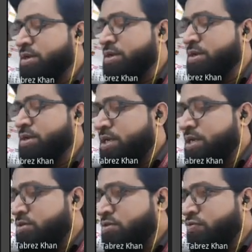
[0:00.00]
And then
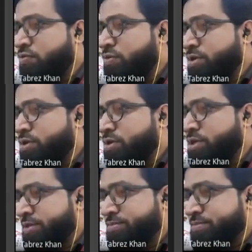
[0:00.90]
I can go for
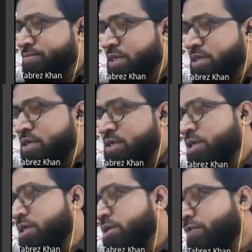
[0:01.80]
returning
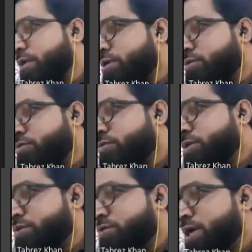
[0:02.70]
the
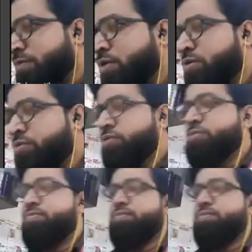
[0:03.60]
values whichever I want